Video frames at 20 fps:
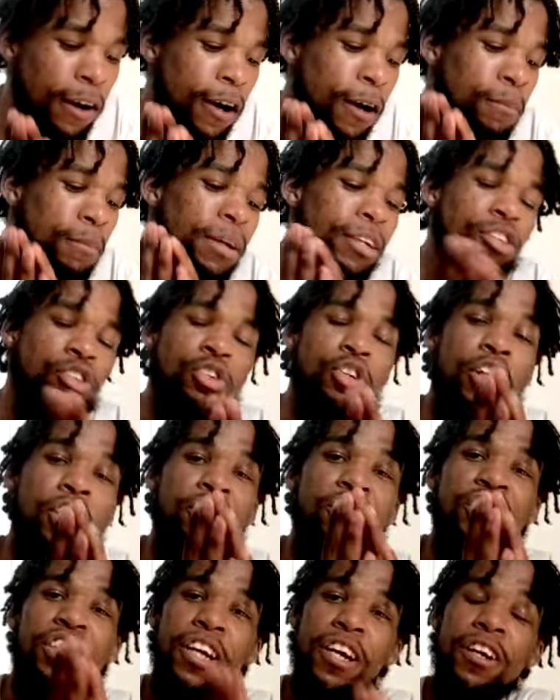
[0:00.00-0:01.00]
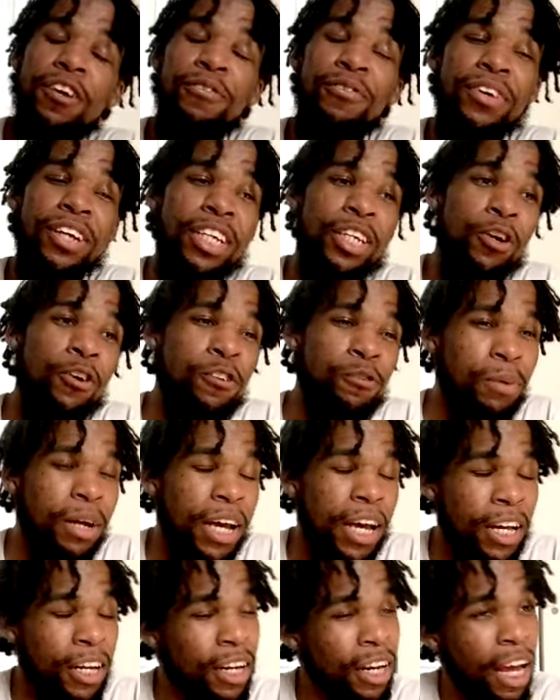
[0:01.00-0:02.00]
Make sure y'all share the videos,
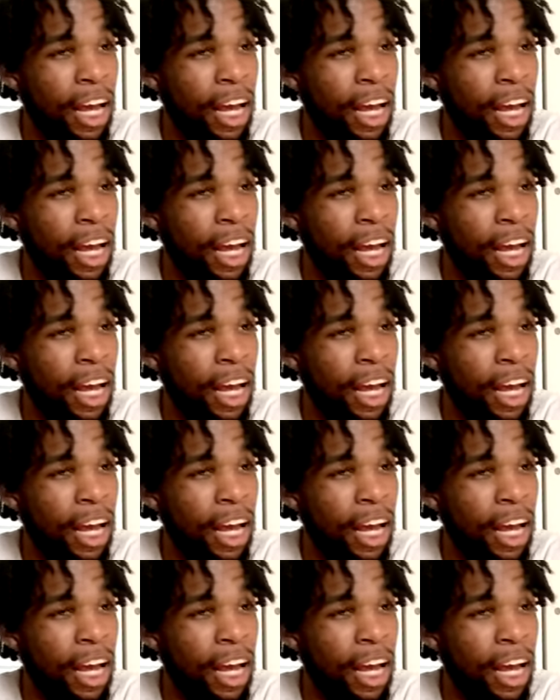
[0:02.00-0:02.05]
man.